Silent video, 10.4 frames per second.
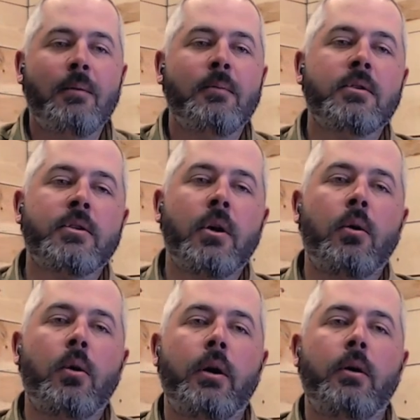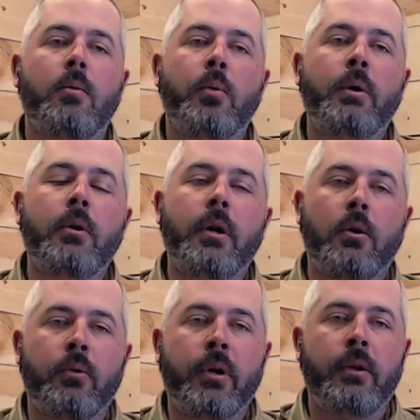So we were in
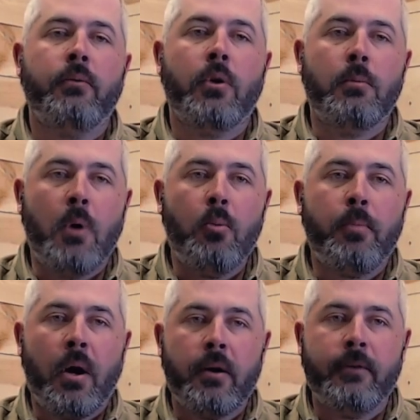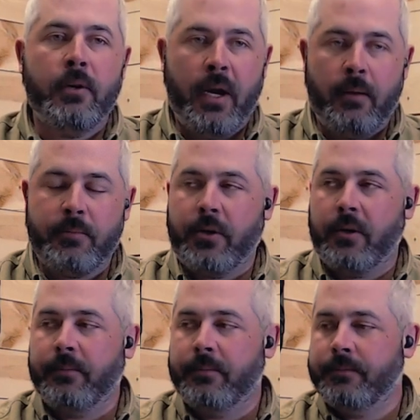a really remote part of New
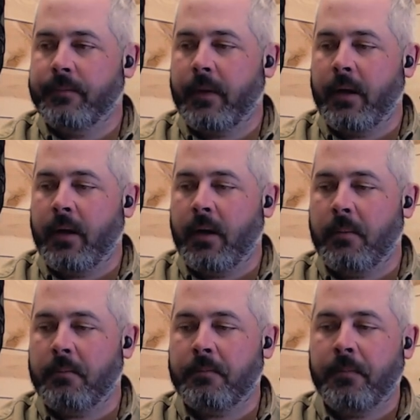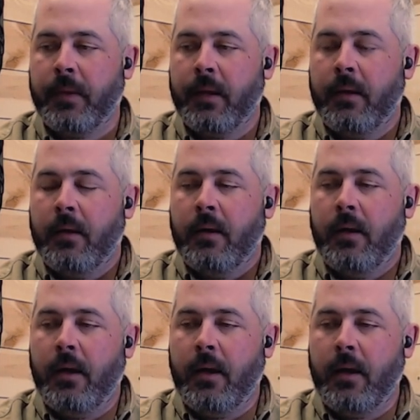Hampshire. And
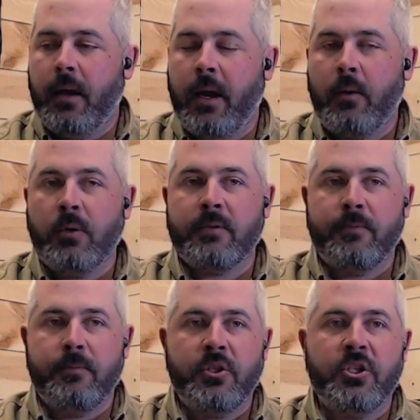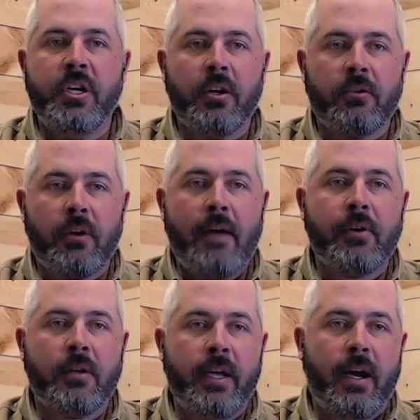it was
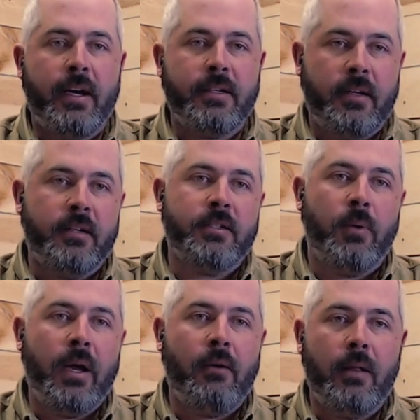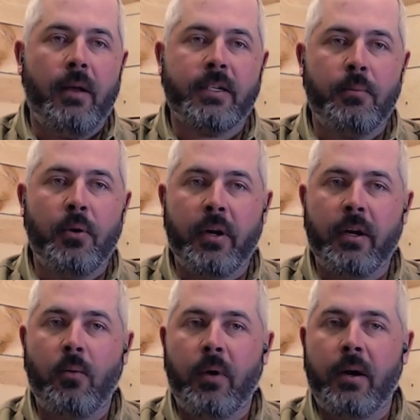geographically isolated is the way how I like to put
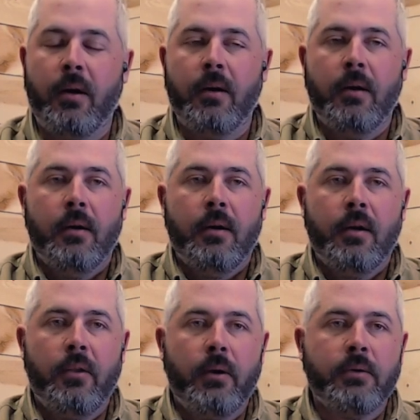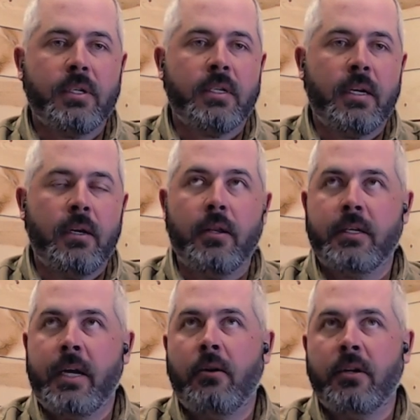it, where, there was the
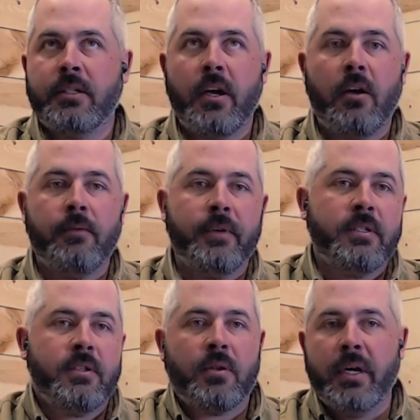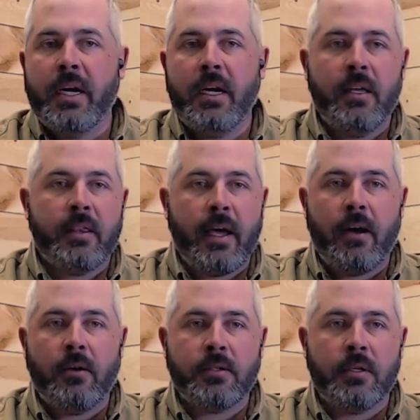town itself is
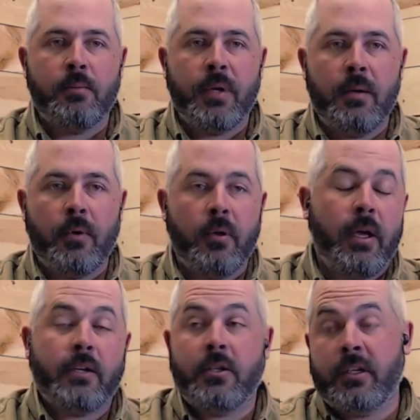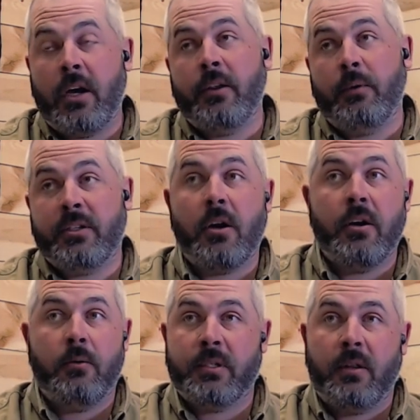3,000 people. Actually, the town that we started
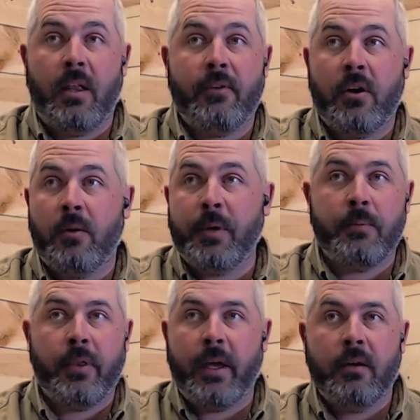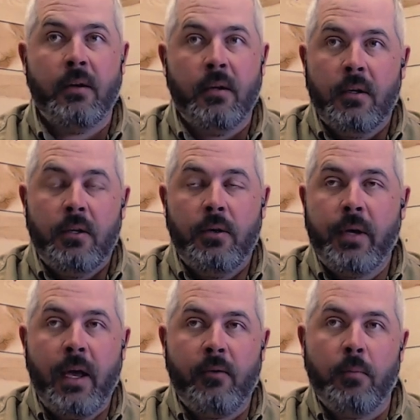in was 1,100 people that you
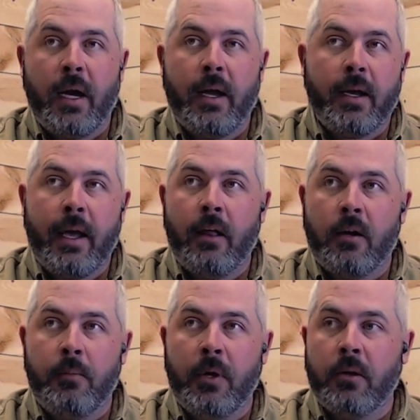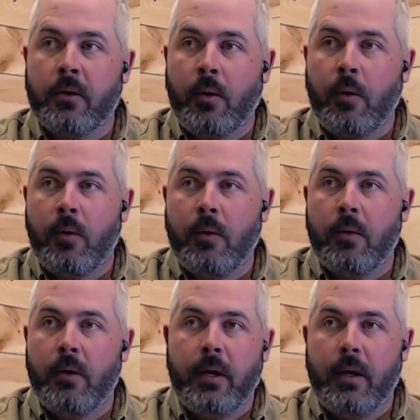can't even buy a gallon of milk or,
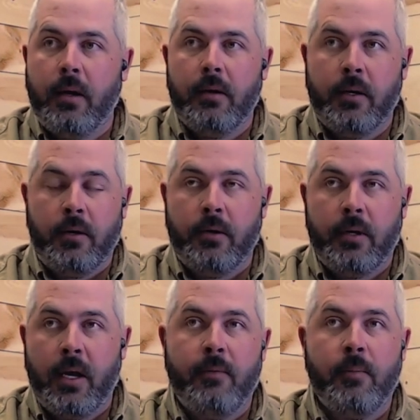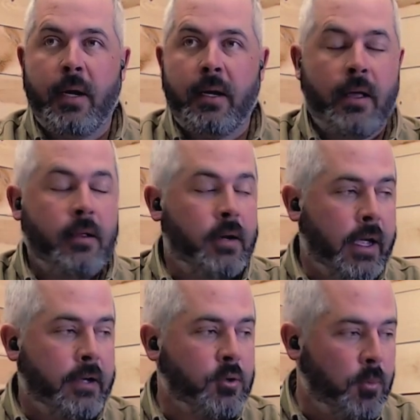you can't even buy a gallon of
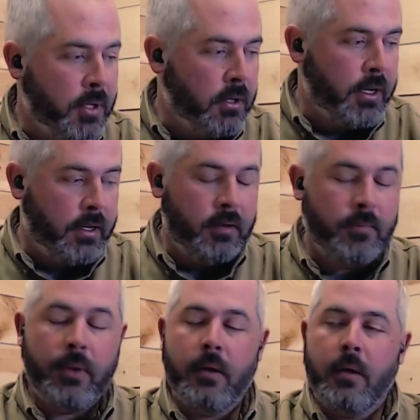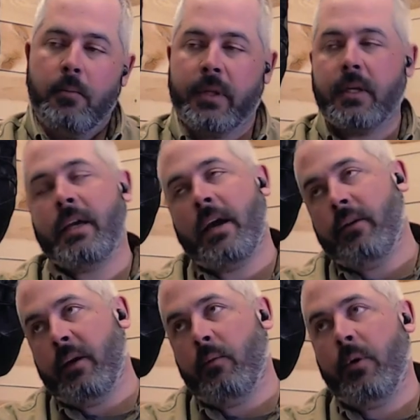gas or milk in it. But the
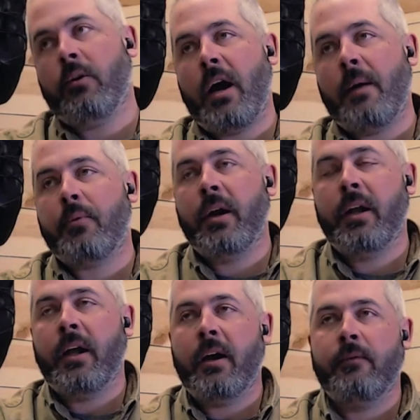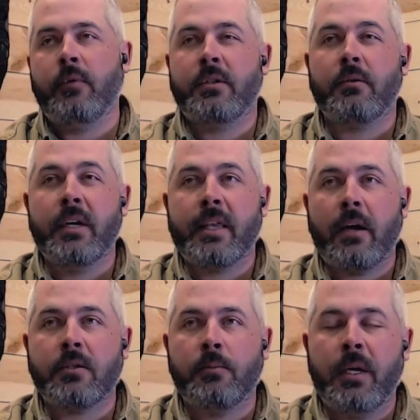town that we were operating out of was
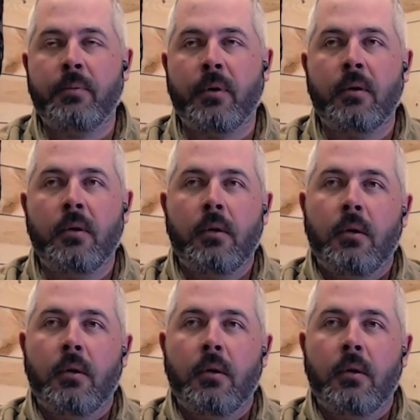3,000 people.